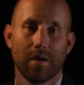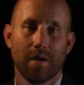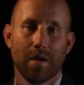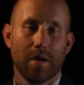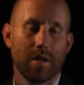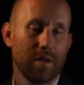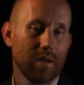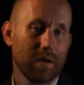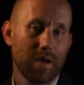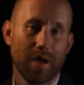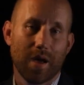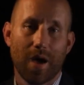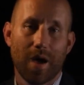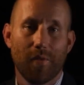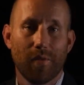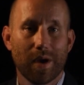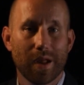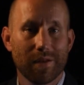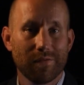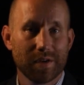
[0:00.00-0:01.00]
Looking at
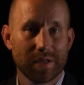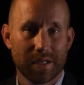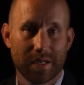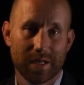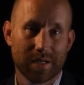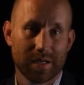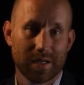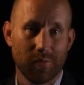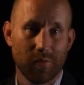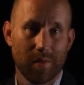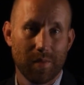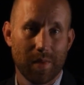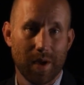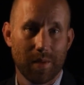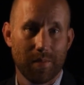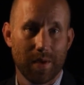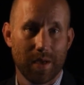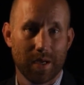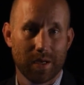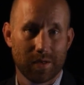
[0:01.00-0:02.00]
whatever system we
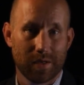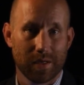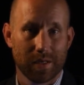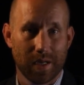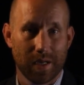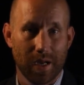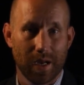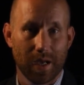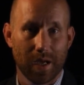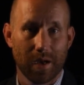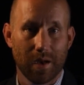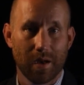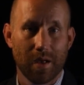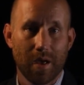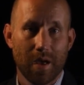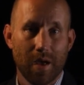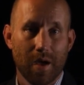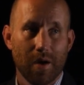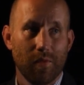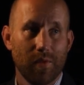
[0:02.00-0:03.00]
might be interested in,
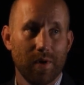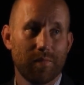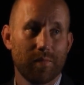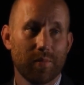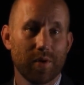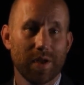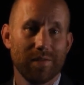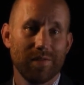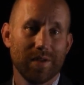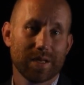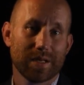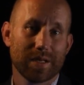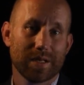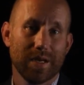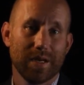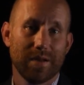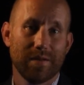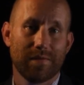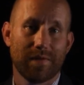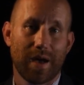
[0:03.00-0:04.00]
we've
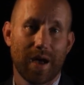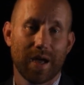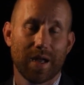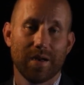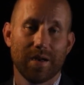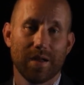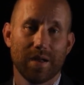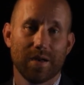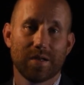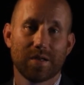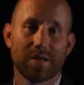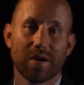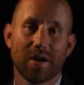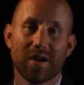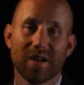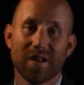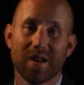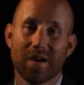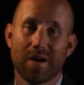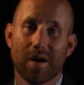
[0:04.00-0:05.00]
previously defined and
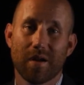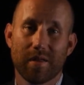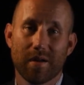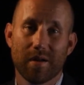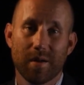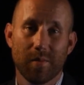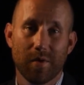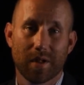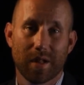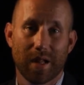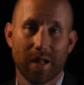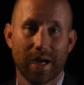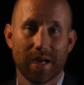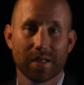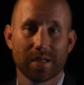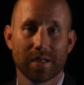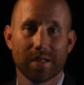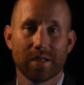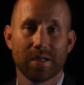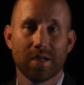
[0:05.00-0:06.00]
started in our thermal
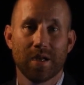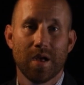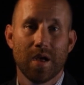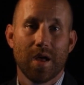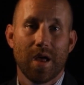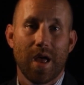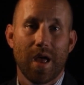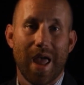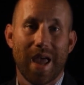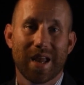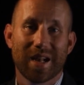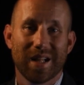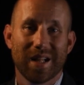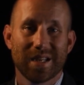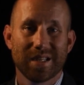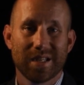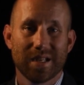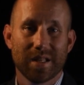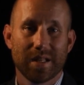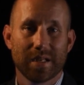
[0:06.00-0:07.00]
classes
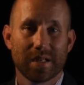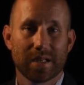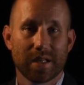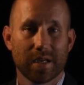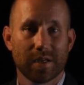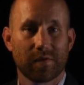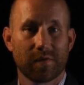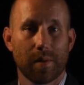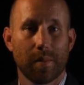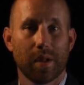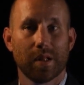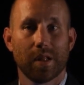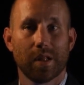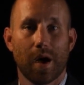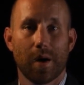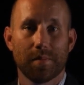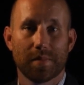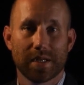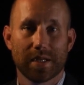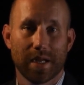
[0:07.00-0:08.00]
analyzing these things from a
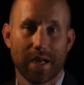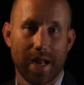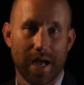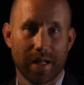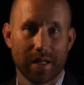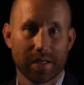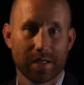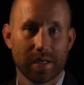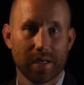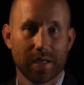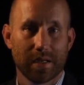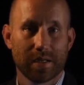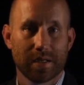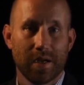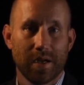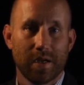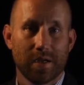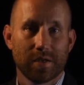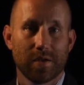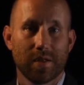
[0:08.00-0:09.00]
lumped analysis.
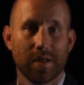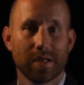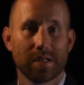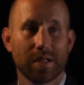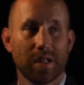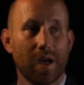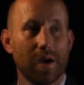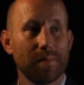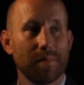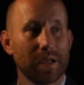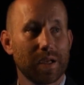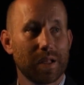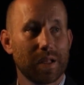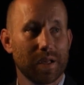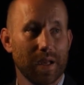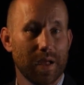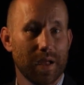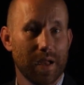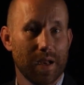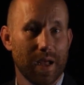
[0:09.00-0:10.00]
So this lumped
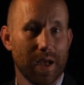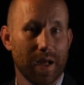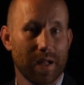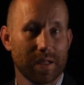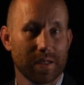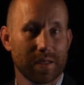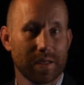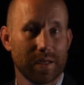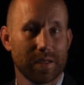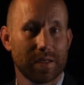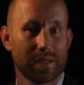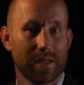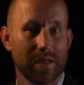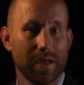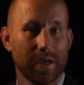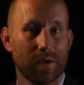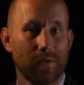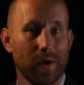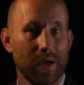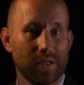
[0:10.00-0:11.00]
analysis, the
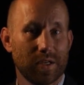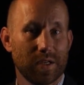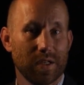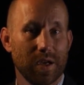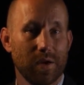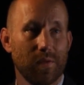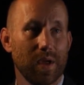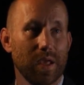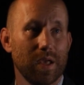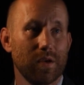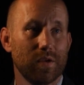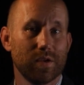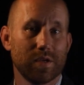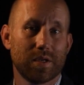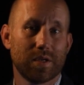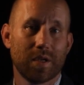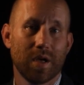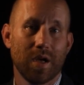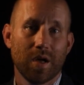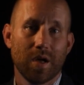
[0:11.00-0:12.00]
equation that we
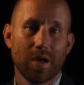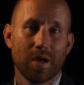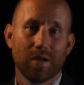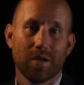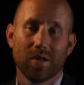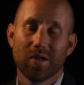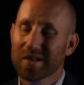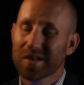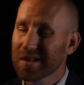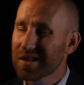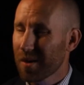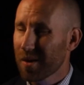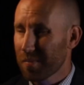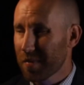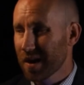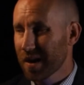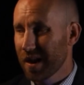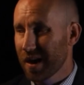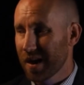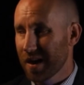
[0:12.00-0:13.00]
used, looked
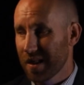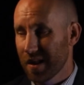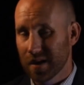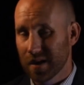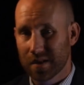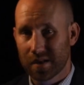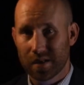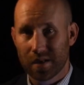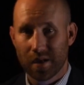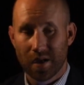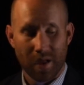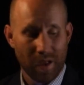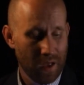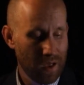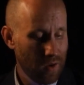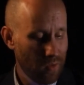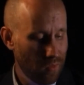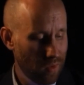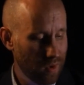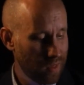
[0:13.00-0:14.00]
something like this,
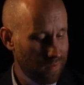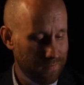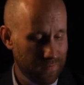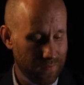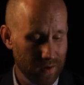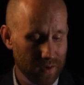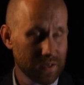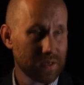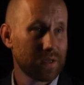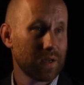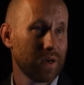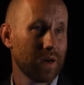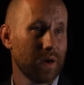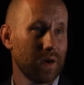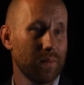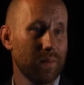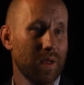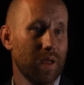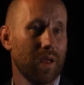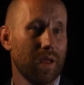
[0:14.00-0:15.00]
where the first term